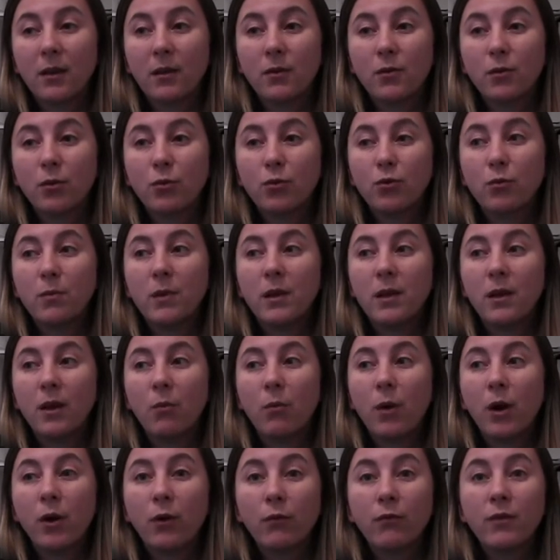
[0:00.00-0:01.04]
So to be
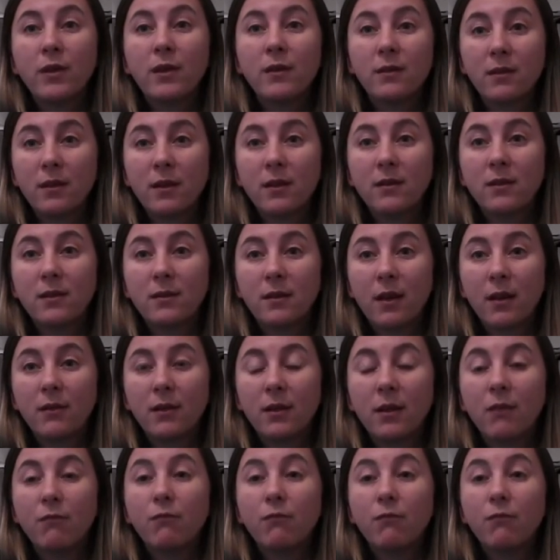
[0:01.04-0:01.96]
aware of these things is, I think,